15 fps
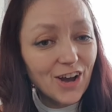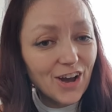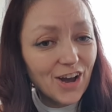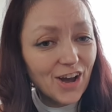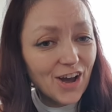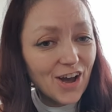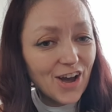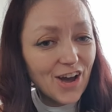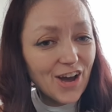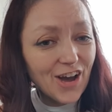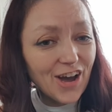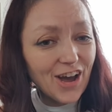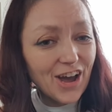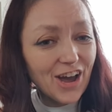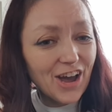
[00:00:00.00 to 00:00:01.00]

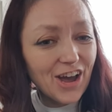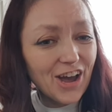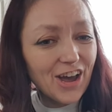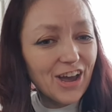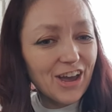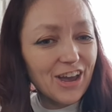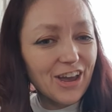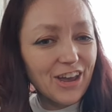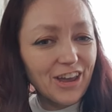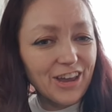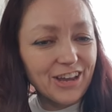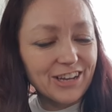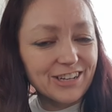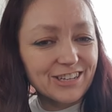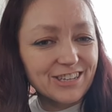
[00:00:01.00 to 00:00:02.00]

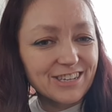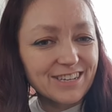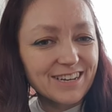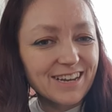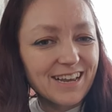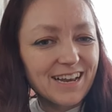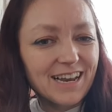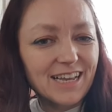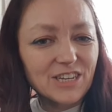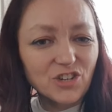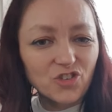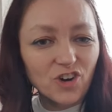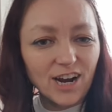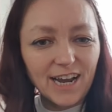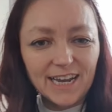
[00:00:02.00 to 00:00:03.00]
Good. Let's
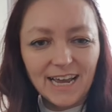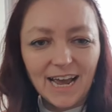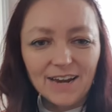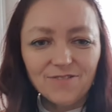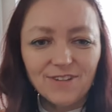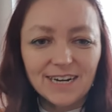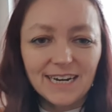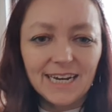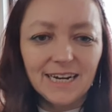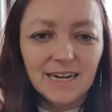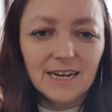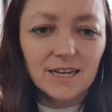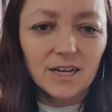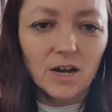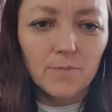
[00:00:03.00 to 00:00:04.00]
try it again. Ready?
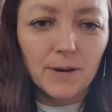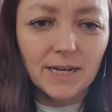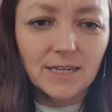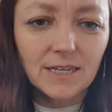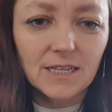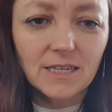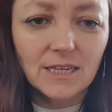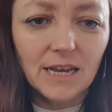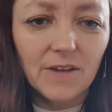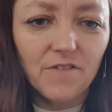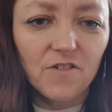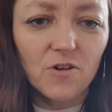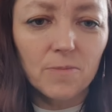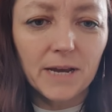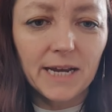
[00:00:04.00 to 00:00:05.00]
Go back to the C
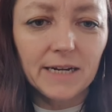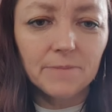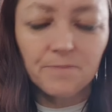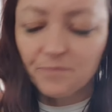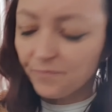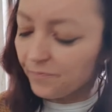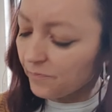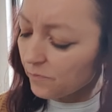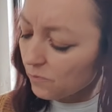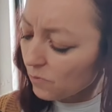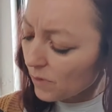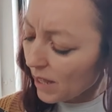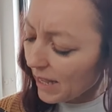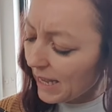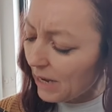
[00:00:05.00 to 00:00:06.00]
for me.
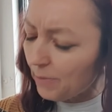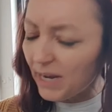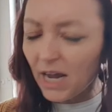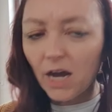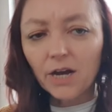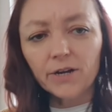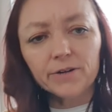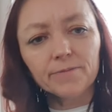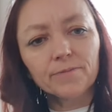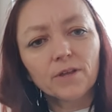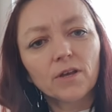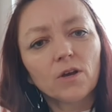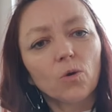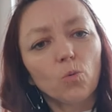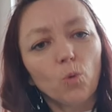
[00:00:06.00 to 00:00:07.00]
Here we go.
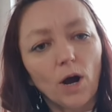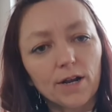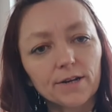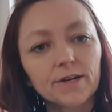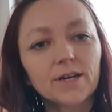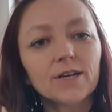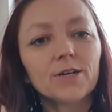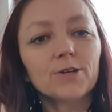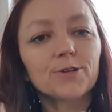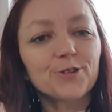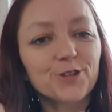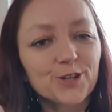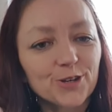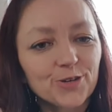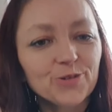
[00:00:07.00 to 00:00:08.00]
1,
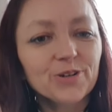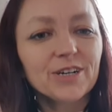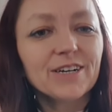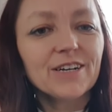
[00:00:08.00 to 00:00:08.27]
2,